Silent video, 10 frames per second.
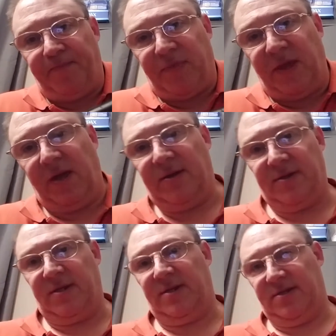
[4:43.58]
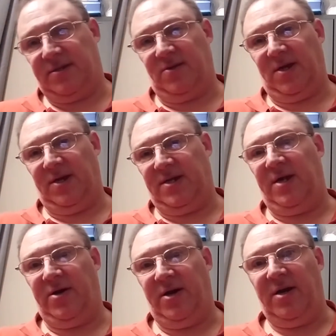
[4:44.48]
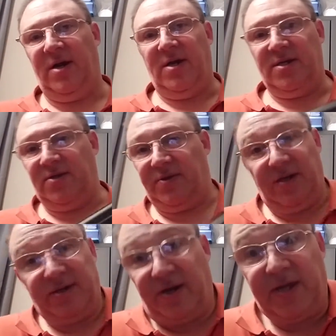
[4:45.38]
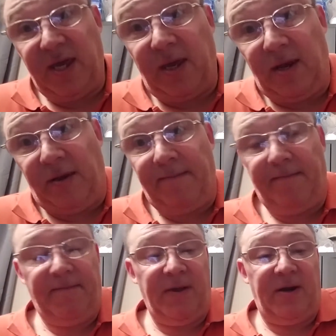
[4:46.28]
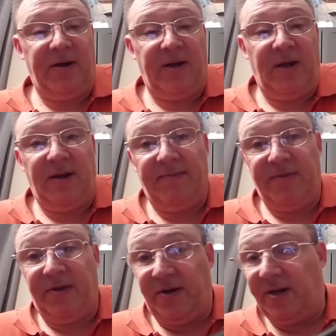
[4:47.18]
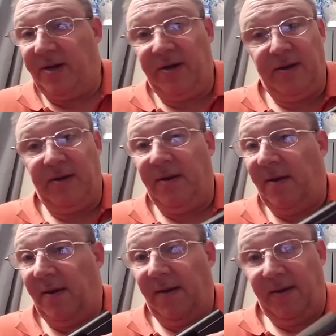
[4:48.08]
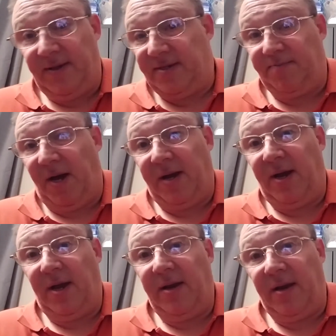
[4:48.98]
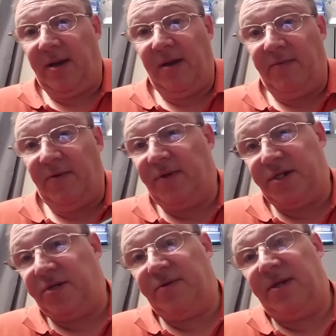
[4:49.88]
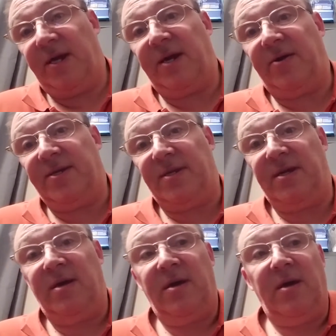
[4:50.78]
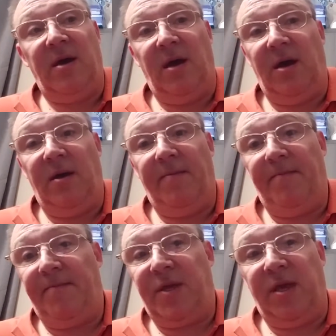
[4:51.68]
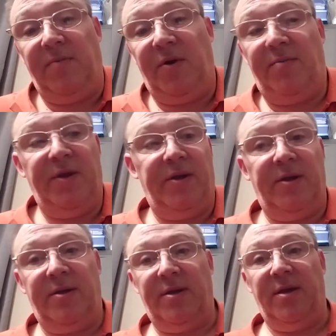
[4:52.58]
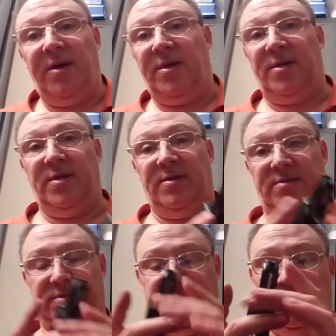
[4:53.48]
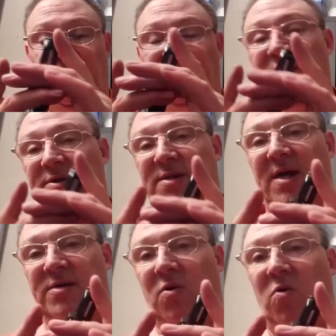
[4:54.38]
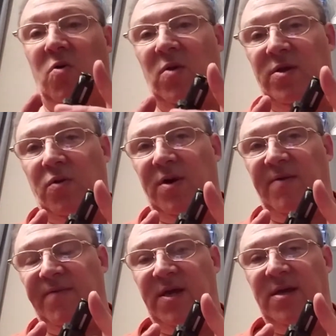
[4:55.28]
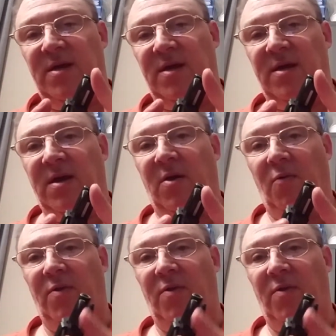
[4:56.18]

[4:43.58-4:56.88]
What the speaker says: Yeah, still kind of tender. So they're kicking. They're hitting spot on. I have no issue with the accuracy. Keeping them in a softball sized hole at 20 feet with